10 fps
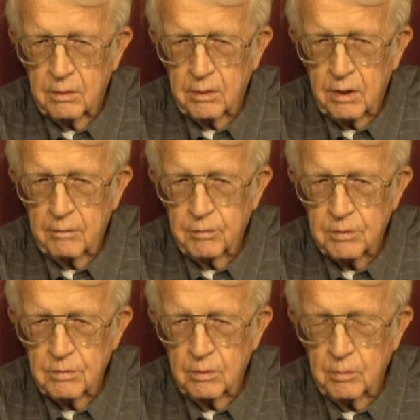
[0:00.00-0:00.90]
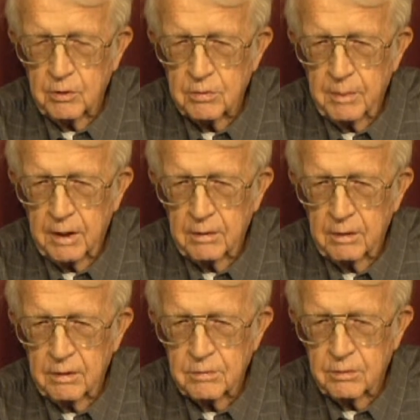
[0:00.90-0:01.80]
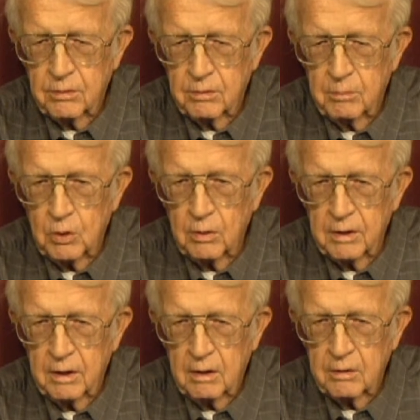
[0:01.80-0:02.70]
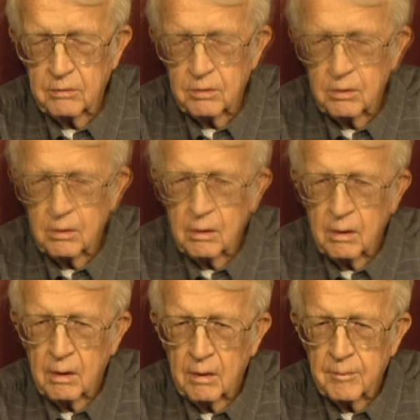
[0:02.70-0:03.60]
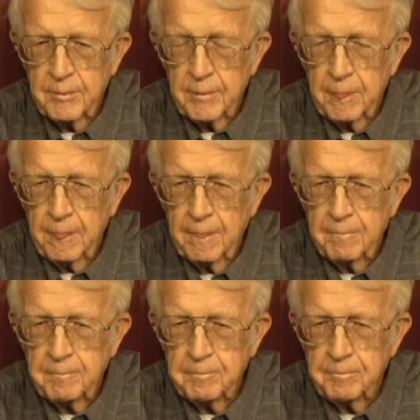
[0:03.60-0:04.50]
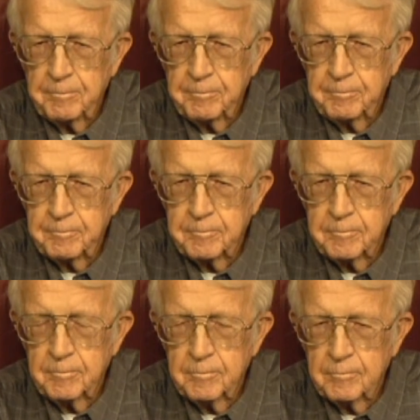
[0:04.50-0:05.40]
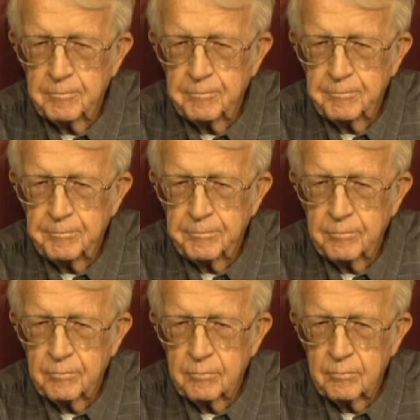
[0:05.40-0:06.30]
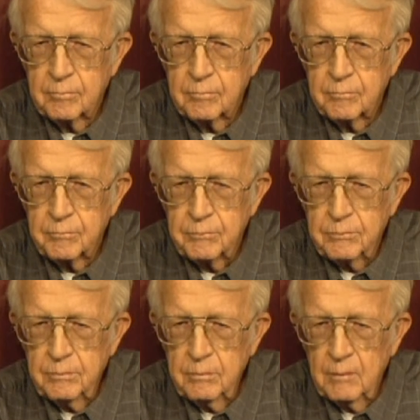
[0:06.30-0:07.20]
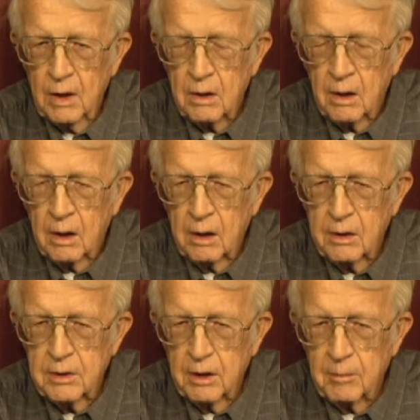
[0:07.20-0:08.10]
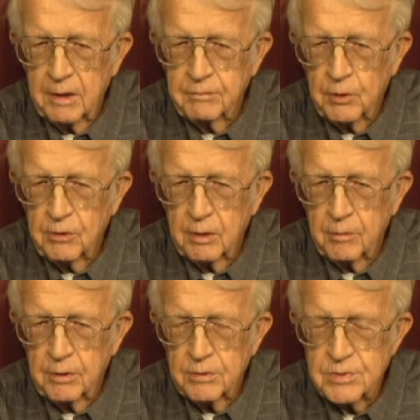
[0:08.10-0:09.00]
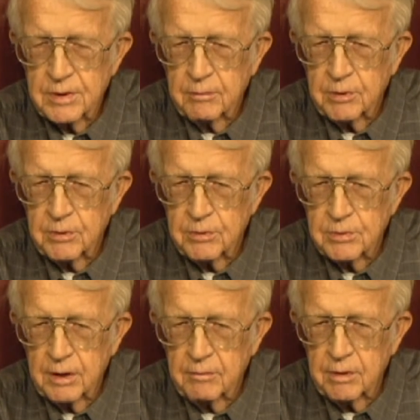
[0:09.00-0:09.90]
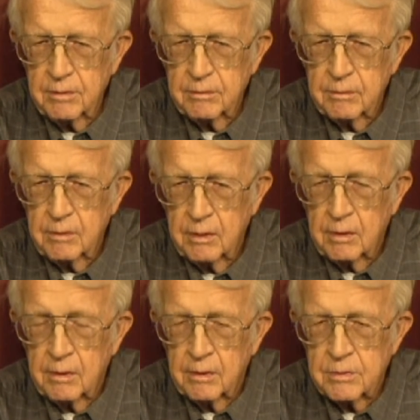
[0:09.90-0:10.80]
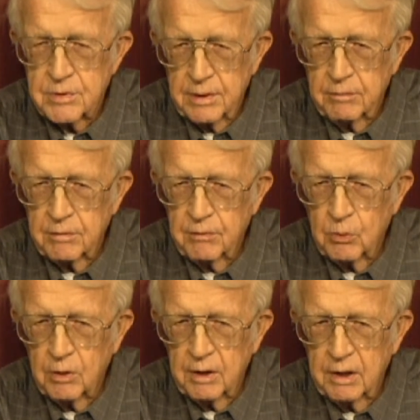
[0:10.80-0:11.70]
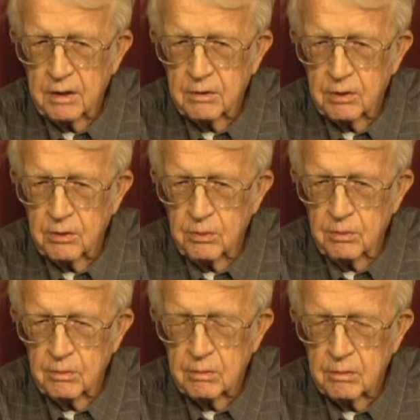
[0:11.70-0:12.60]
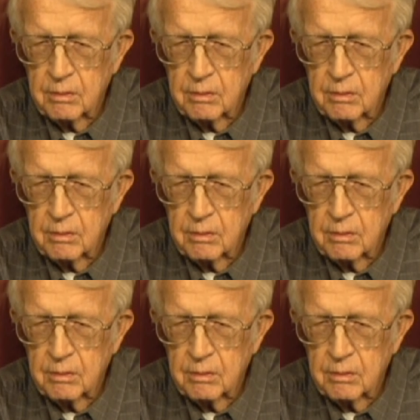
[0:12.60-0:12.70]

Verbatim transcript: Their conference room is back next to the bowling alley. So, if someone wants more information, is there a phone number they can call? Uh, yeah, my phone number is 727 7482,